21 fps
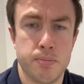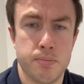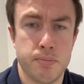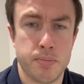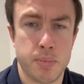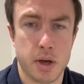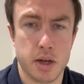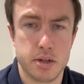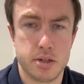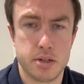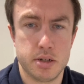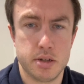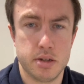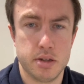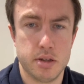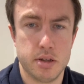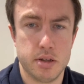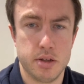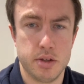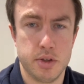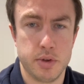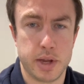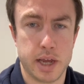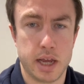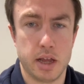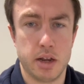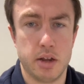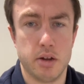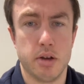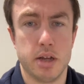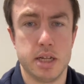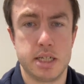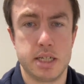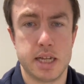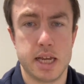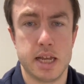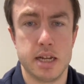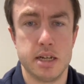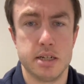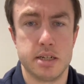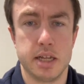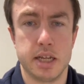but you're getting a nice
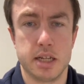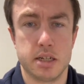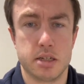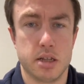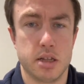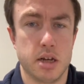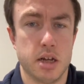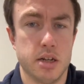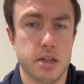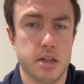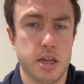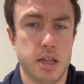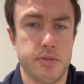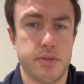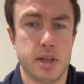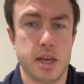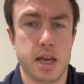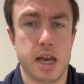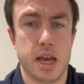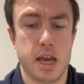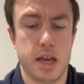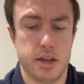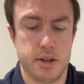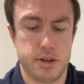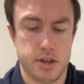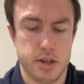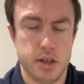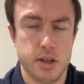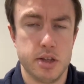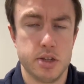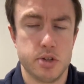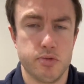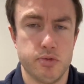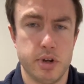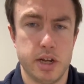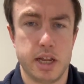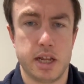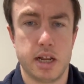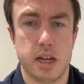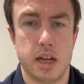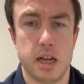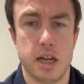tenting, so underneath the hand, it's a
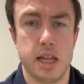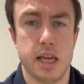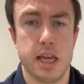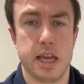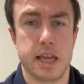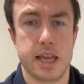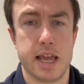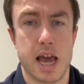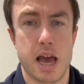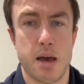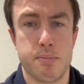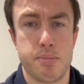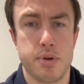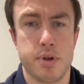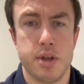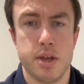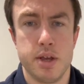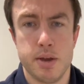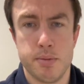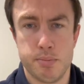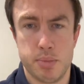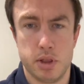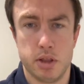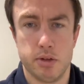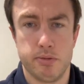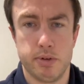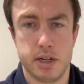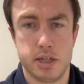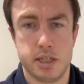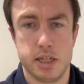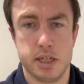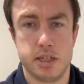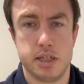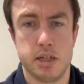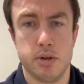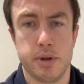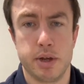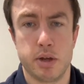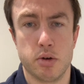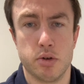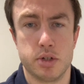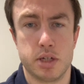really clear gap, but the wrist is still
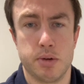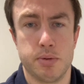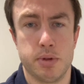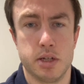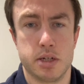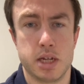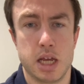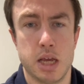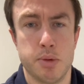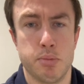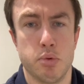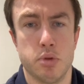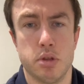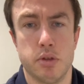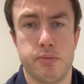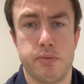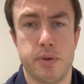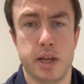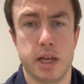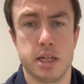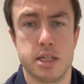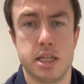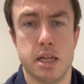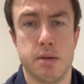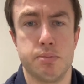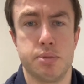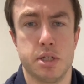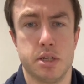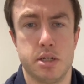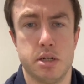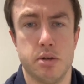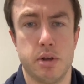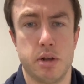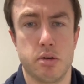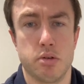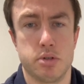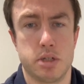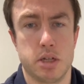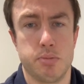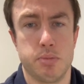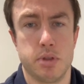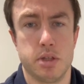in contact with the table and the fingertips are still in
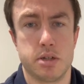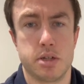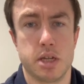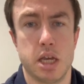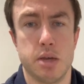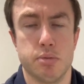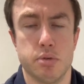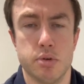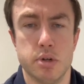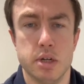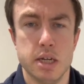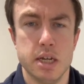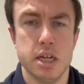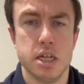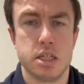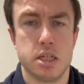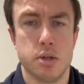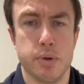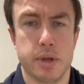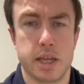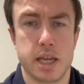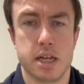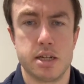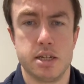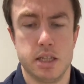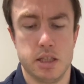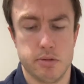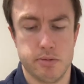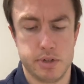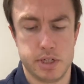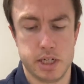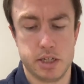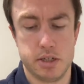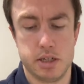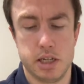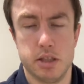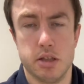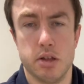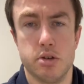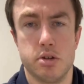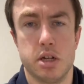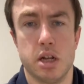contact with the table, so we're getting the resistance
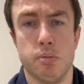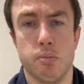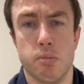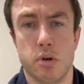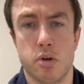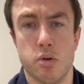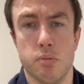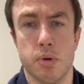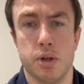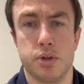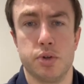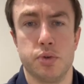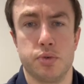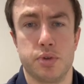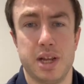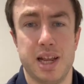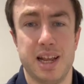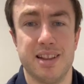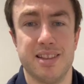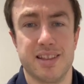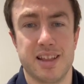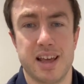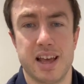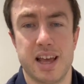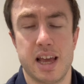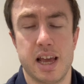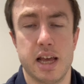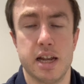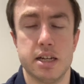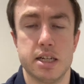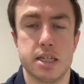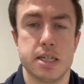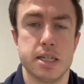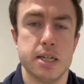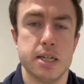in those lumbrical muscles in the hand.